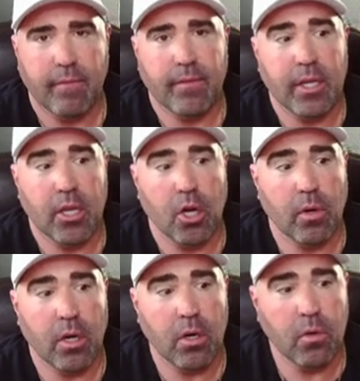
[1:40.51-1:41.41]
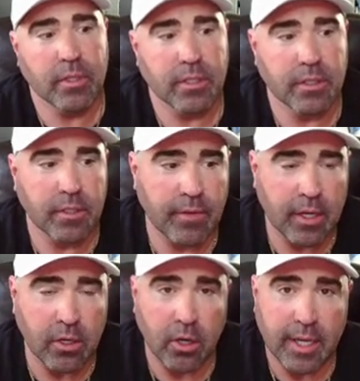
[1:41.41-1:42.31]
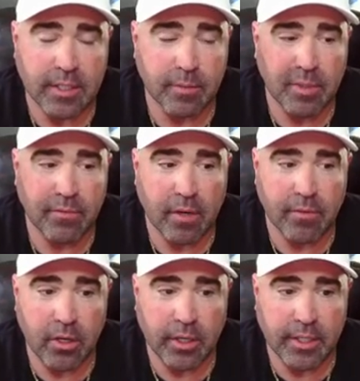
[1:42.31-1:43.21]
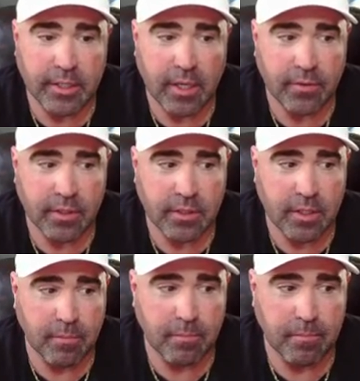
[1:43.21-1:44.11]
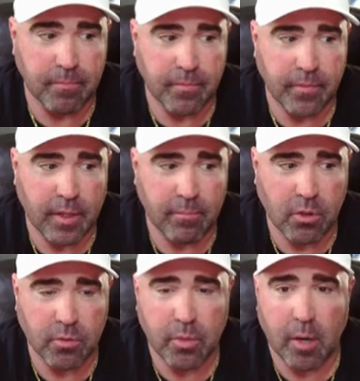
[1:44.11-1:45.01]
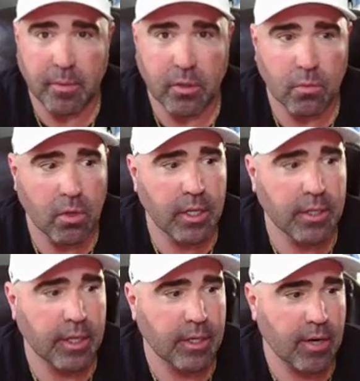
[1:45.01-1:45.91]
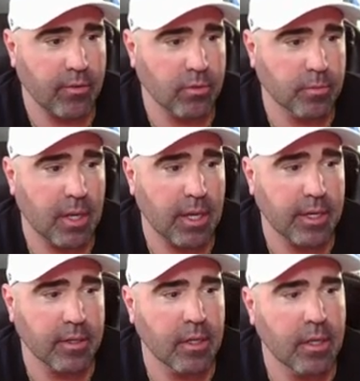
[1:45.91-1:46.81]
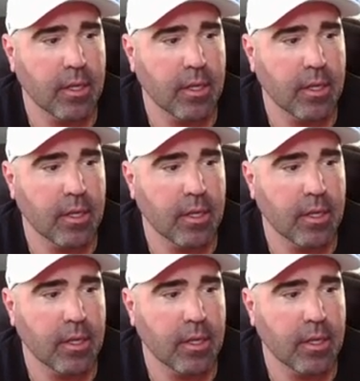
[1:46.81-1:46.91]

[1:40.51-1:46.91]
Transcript: V O O, which is the Vanguard S and P five hundred E T F. This is the, the most popular one that everyone's buying.